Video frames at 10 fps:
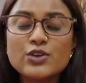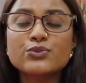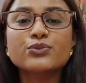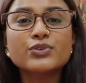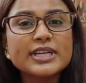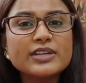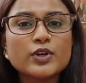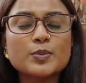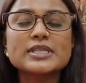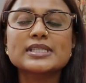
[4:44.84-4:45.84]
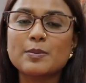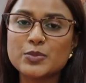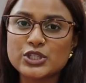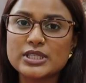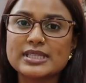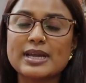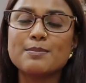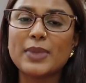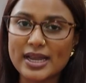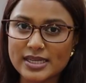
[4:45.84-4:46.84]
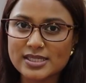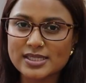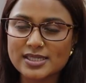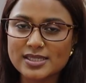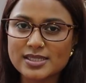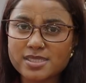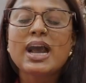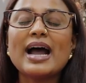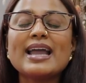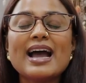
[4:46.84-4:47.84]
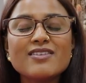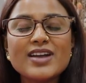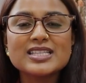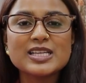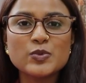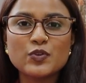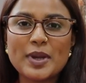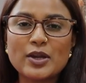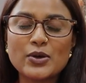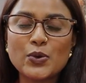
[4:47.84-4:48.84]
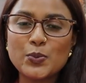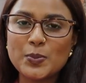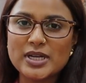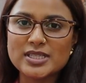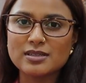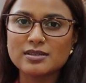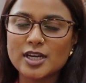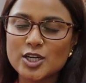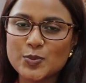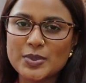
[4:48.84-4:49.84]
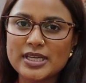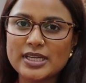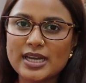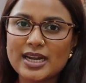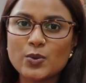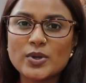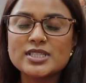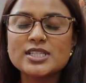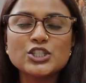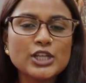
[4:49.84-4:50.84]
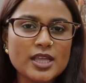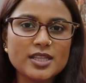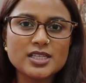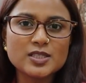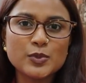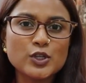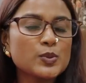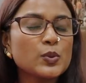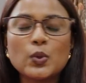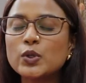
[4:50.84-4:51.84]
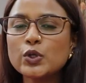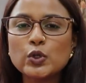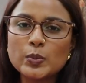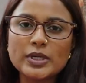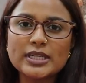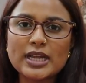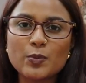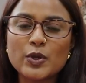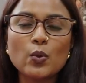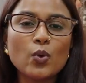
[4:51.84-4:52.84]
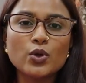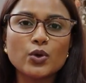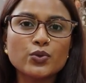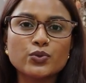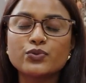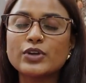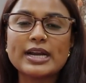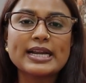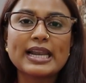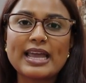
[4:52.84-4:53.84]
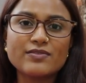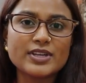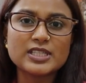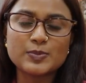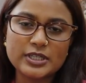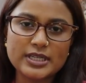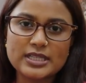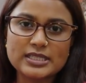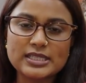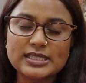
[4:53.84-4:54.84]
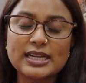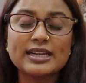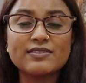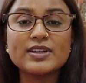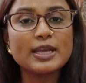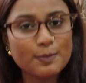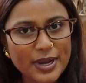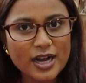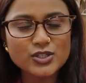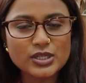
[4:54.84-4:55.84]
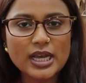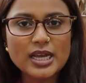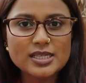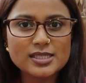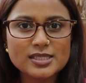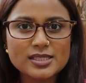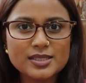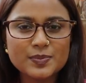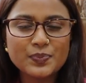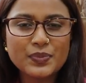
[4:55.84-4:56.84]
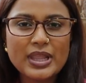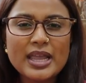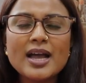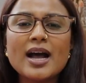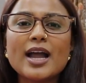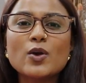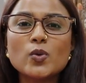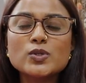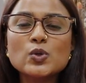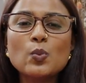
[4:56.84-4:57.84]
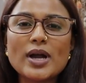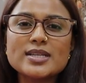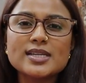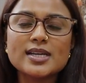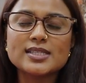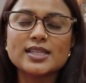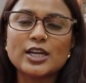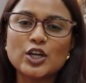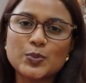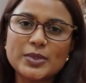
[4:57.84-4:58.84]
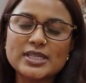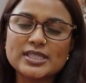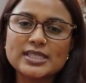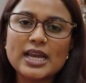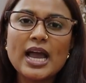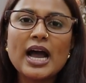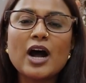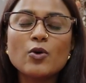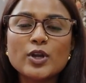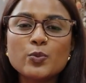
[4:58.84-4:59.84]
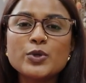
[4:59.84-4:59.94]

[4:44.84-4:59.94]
free from assumptions and biases. I have had some of my own personal therapy, and I wanted to share this because we're all human and we all go through varying life experiences that leave an impact on us. I also wonder as a therapist How can